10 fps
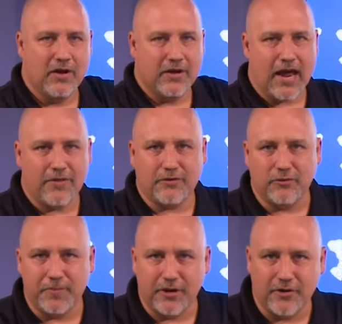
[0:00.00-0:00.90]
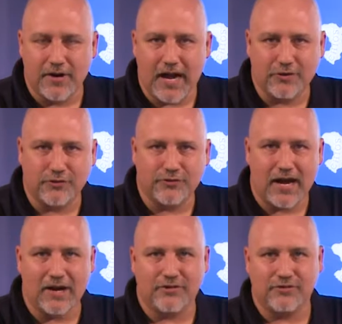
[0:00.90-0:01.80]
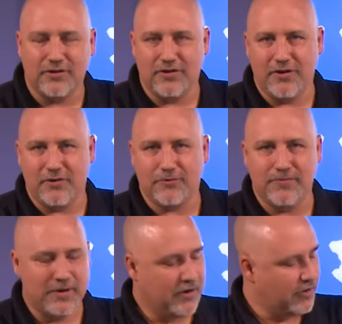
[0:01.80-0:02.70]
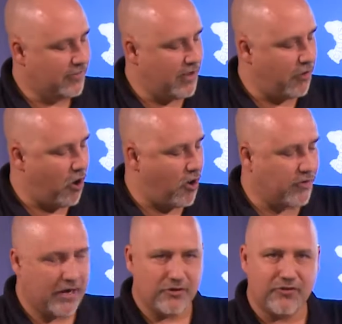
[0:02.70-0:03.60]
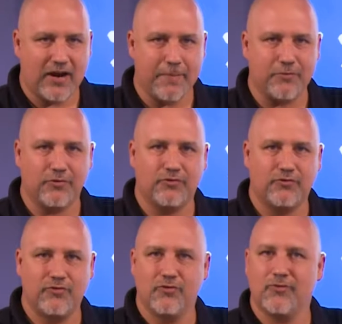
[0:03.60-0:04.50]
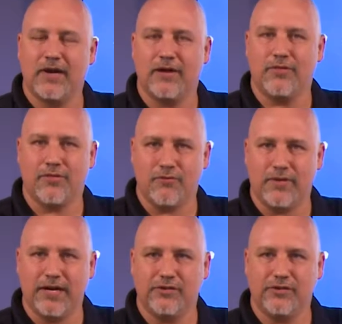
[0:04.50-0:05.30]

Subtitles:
Now, this would be a good exercise to do. There are in chapters 2 and 3